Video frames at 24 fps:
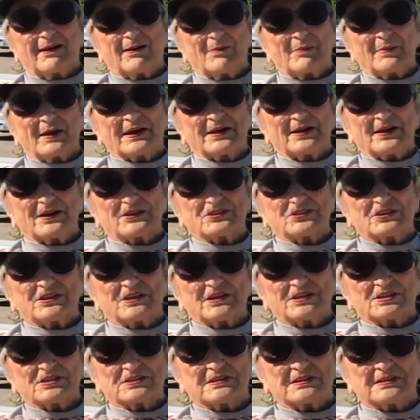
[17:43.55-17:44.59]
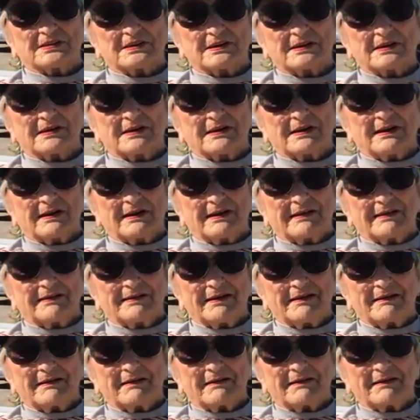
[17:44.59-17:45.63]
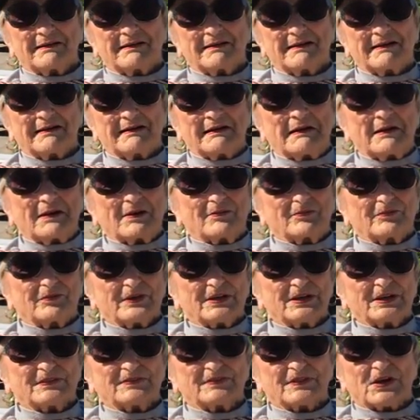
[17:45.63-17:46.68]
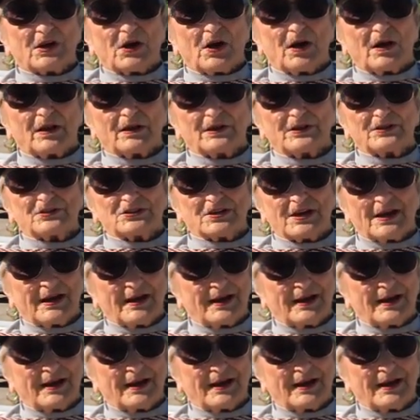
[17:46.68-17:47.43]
Oh my gosh, yes. As you get older? Yeah. Forget the college.